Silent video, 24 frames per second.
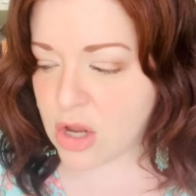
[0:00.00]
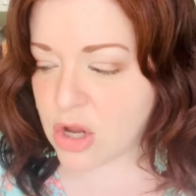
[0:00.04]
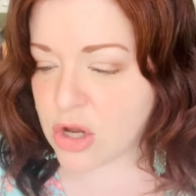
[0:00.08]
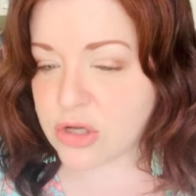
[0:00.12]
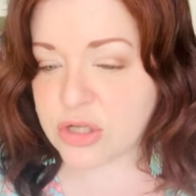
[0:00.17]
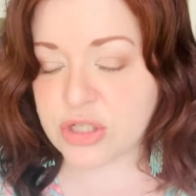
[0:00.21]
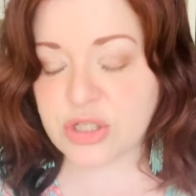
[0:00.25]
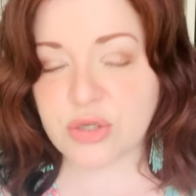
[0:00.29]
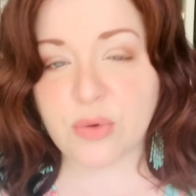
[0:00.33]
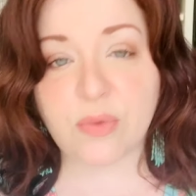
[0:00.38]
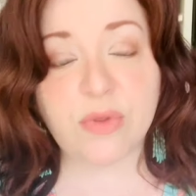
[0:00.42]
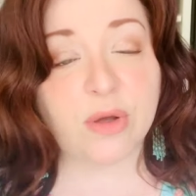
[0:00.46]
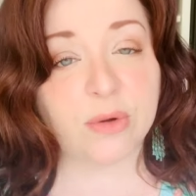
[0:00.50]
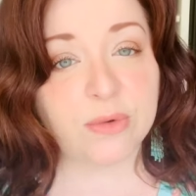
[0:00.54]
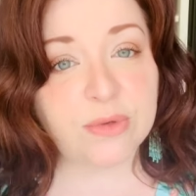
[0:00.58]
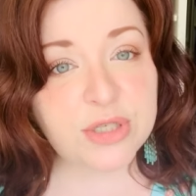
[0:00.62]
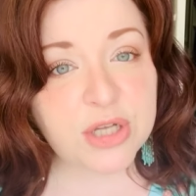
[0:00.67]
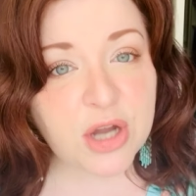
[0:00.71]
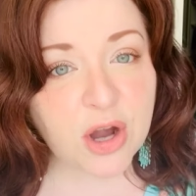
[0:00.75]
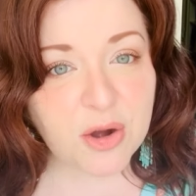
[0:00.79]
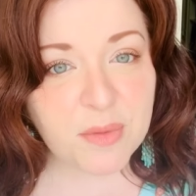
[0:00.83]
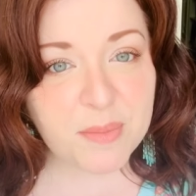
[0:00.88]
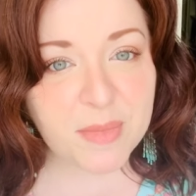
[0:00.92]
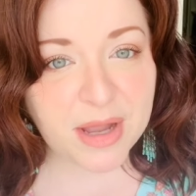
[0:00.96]
So those
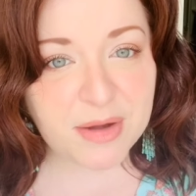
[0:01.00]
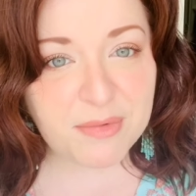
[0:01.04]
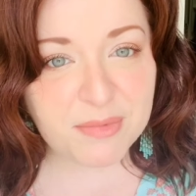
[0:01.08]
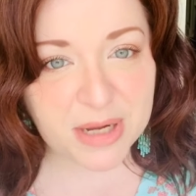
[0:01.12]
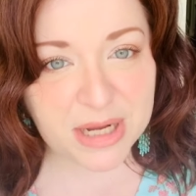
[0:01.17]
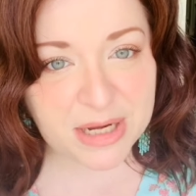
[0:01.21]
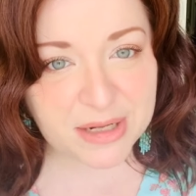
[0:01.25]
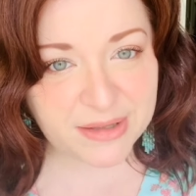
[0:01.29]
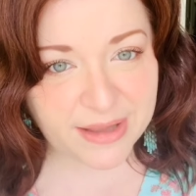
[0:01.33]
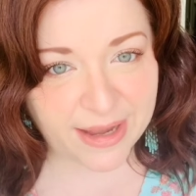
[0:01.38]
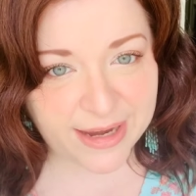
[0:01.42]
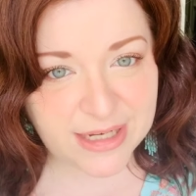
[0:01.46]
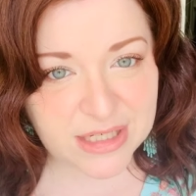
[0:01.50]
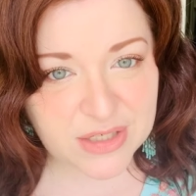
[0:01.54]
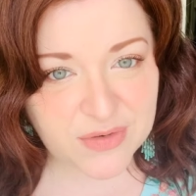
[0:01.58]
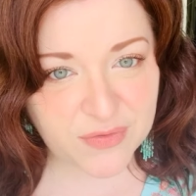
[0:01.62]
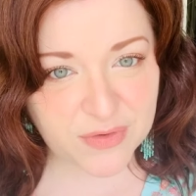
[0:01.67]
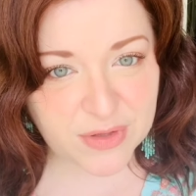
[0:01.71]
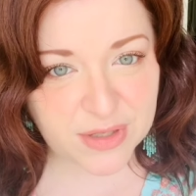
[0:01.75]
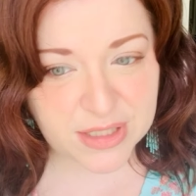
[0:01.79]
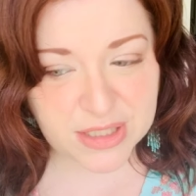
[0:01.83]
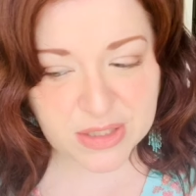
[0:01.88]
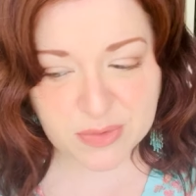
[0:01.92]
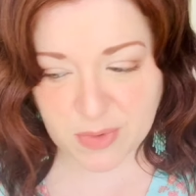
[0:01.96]
are my read-alikes for
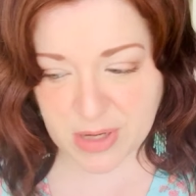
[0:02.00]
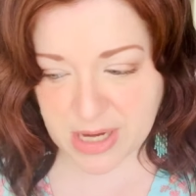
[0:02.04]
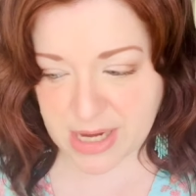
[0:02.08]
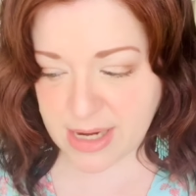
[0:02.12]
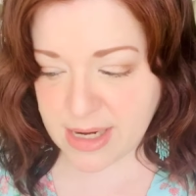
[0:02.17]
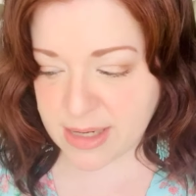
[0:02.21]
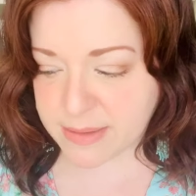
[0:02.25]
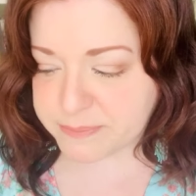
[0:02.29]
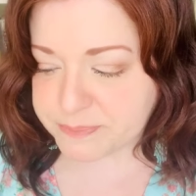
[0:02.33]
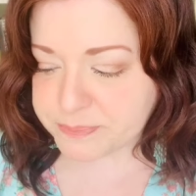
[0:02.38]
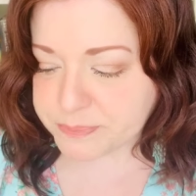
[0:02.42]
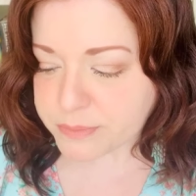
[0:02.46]
this week.